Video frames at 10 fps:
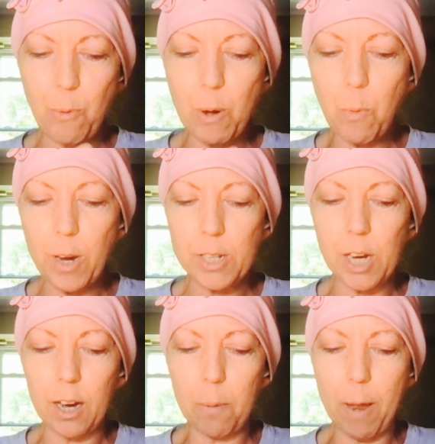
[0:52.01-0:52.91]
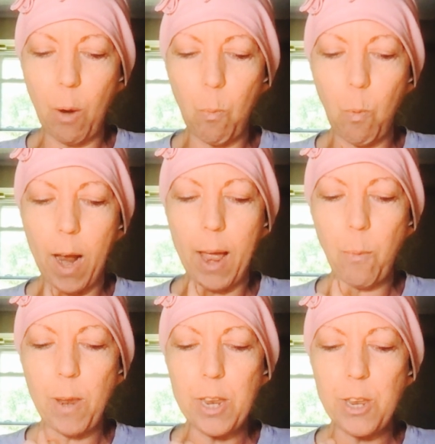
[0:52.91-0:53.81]
we want to talk about why
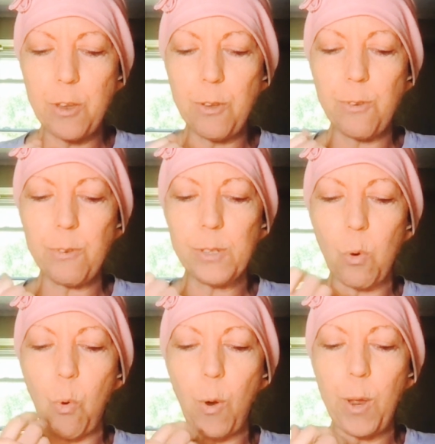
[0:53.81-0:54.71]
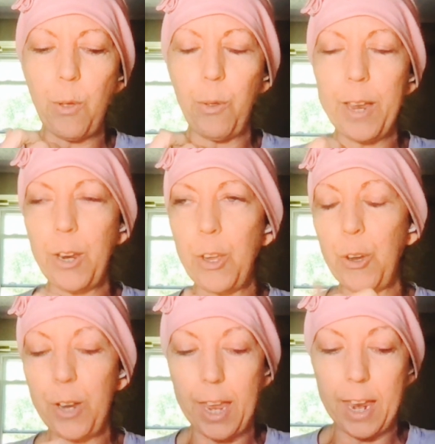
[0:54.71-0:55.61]
we use oil in
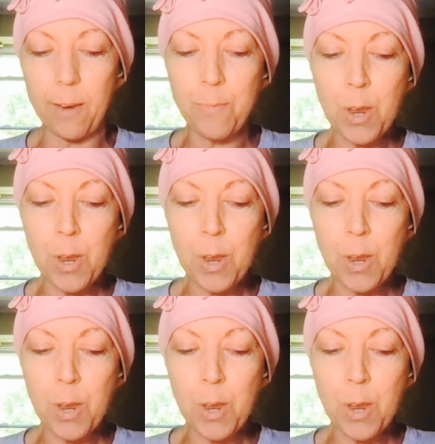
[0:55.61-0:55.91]
cooking.